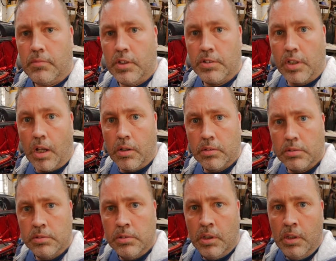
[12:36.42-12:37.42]
So
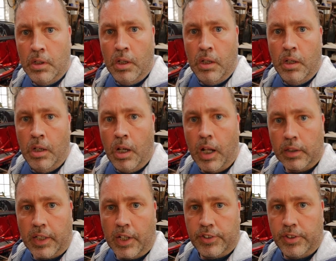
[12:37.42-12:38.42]
I'll
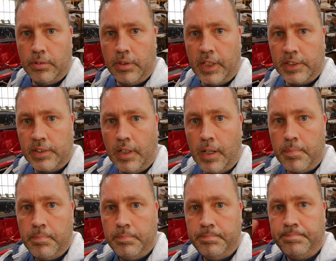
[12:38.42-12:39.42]
catch you next time.
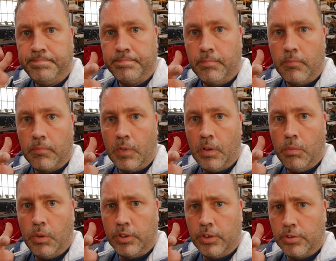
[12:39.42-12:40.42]

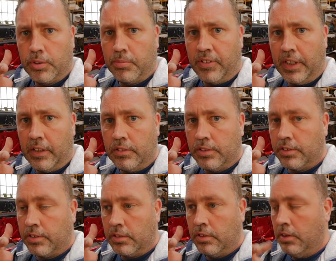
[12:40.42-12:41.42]
We'll do something
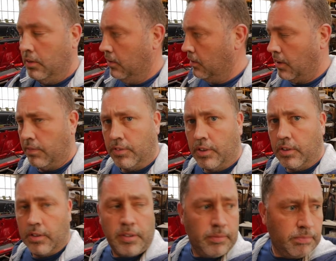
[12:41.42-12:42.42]
else. I've got
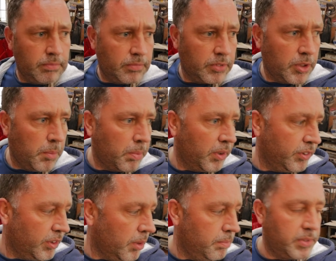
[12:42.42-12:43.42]
a couple of
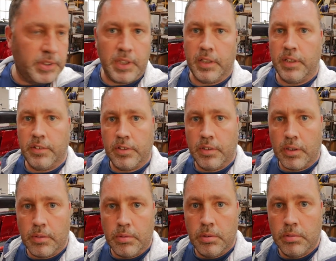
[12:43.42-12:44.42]
jobs I need to
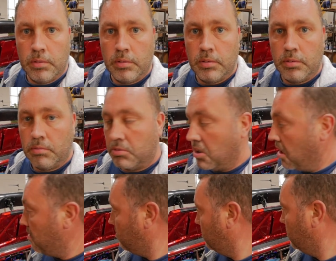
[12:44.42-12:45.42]
do,
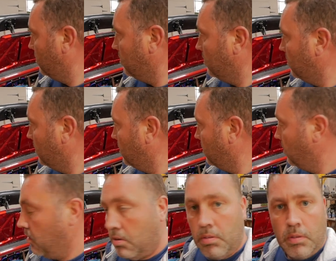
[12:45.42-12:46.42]
so
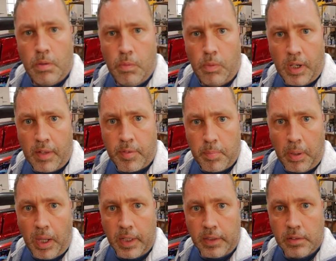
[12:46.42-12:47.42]
we'll have a
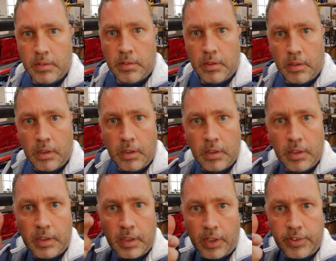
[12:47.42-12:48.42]
play.
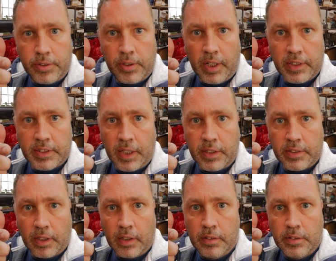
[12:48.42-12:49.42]
Catch you guys later.